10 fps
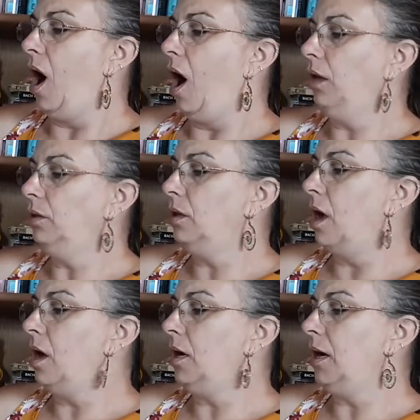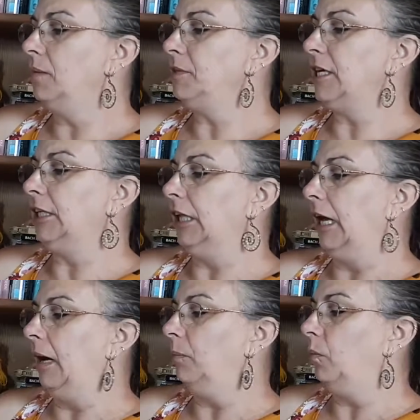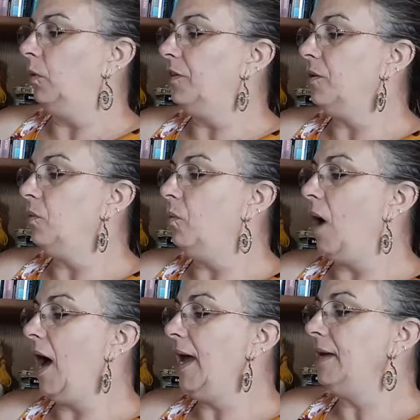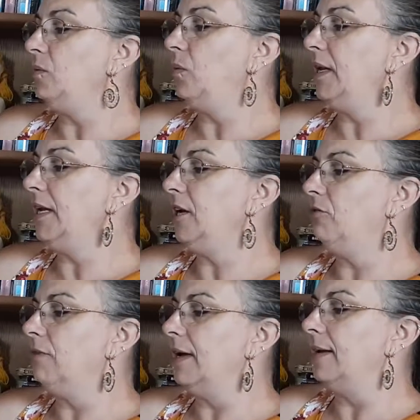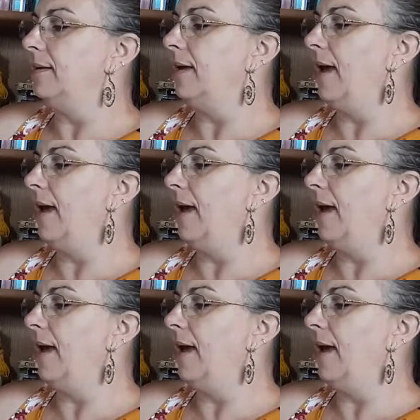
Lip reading: Along comes a clam with a wide winning grin